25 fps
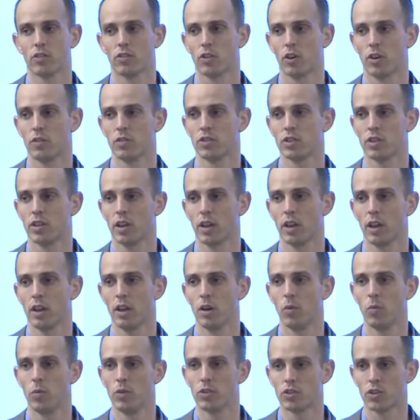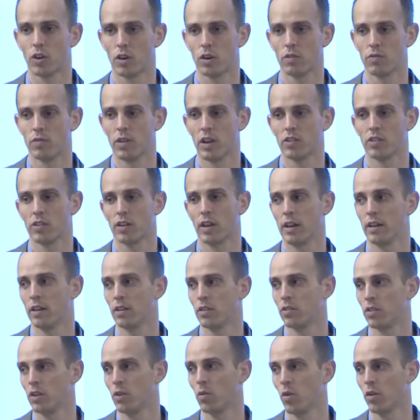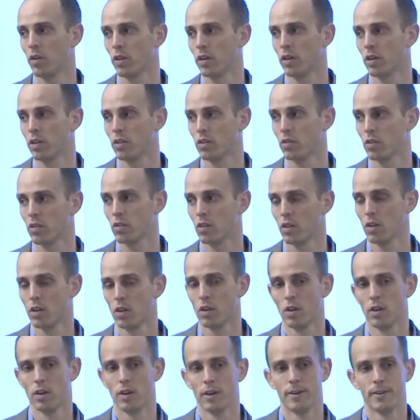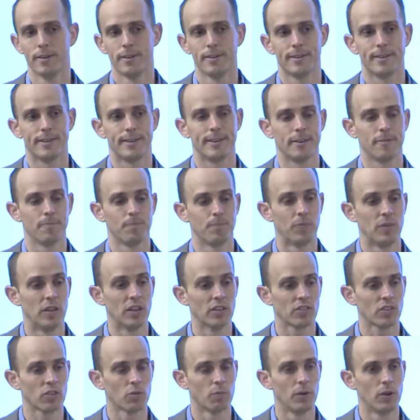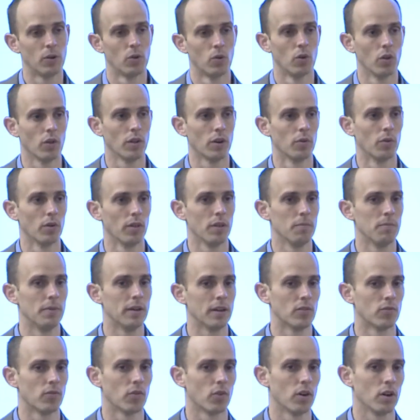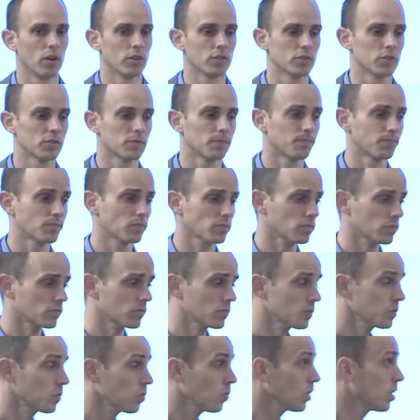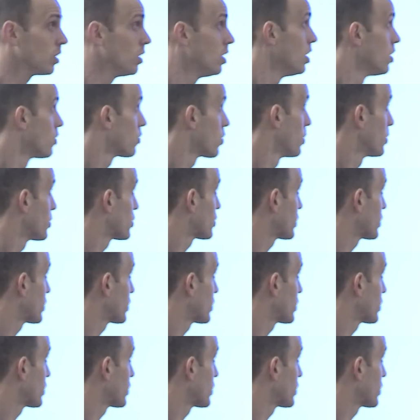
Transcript: a service ticket, and we start investigating to see what it is. Um, this has been really, really big for us. From a